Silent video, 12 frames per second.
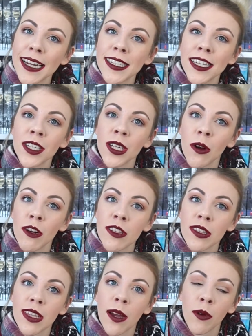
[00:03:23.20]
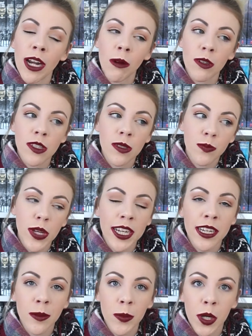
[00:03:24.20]
I didn't notice that when I was
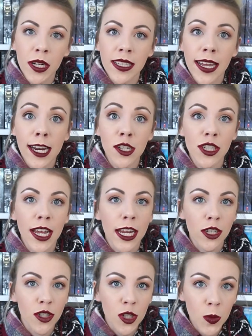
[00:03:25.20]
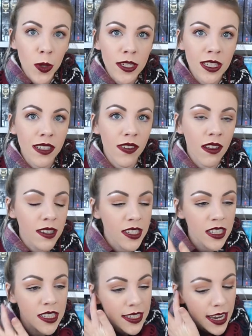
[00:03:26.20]
picking books, I actually had two books that fell
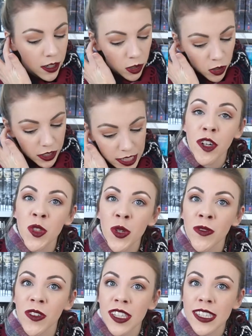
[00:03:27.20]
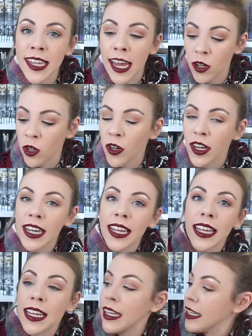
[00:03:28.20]
into this category. First one for this category
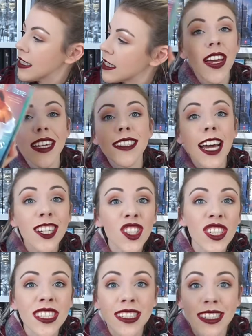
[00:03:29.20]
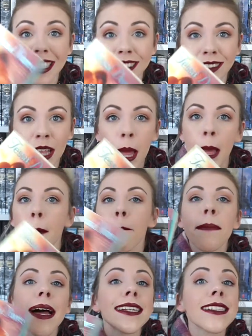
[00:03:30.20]
is The Duchess Deal
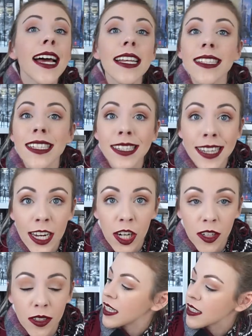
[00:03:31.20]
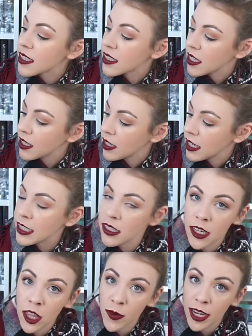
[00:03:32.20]
by Tessa Dare. This is
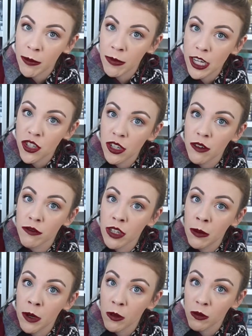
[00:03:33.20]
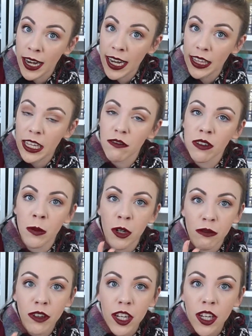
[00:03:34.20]
another recommendation from Riley from
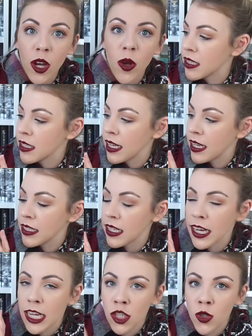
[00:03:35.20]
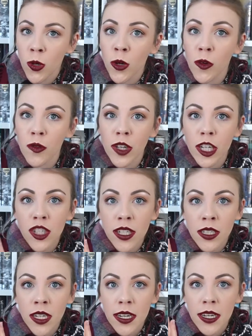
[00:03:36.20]
her video. This is a historical
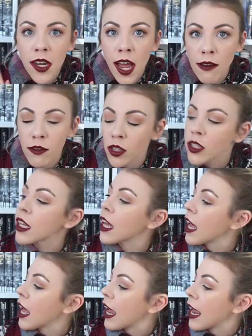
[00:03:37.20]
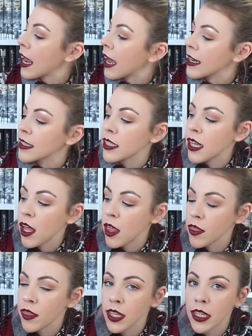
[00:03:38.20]
fiction novel, and
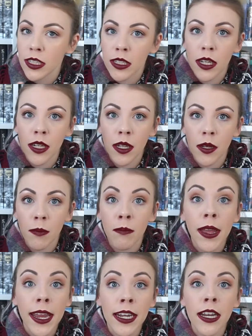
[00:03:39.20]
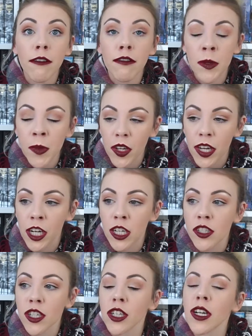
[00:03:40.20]
the main female
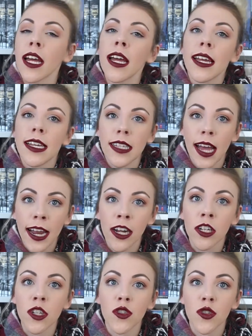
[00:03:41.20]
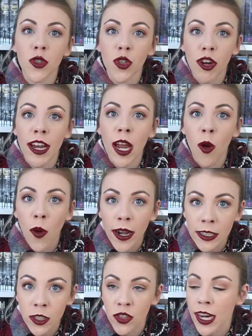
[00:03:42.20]
character is hired to create a
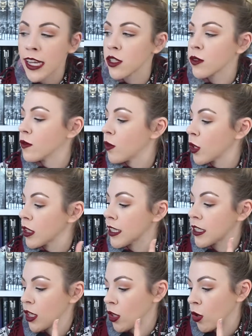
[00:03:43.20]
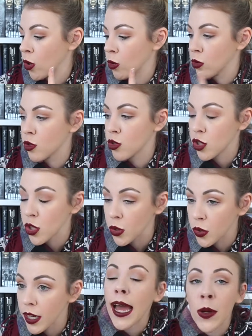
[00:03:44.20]
wedding dress for this local
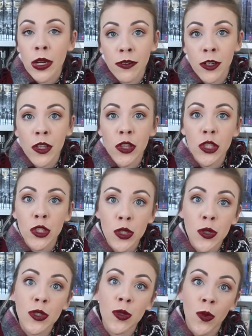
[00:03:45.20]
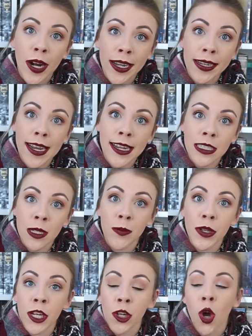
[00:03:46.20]
duke. However, the duke's wedding ends up
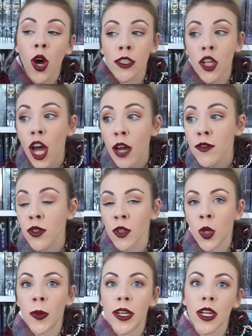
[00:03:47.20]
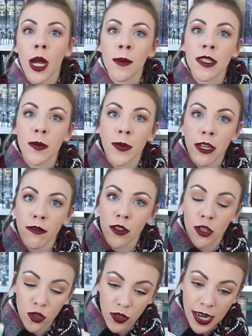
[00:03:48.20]
being called off, so nobody comes to pay for
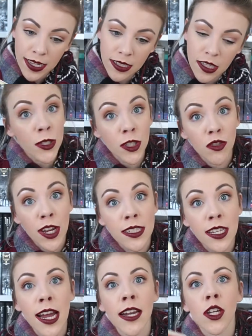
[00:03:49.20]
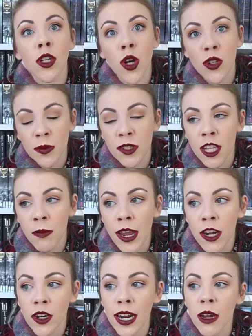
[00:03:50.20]
the dress. Puts the dress on, goes up to the
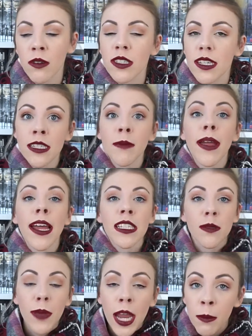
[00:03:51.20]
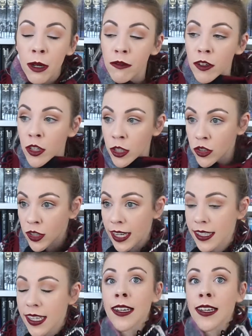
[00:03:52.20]
manor house, and demands payment for her dress.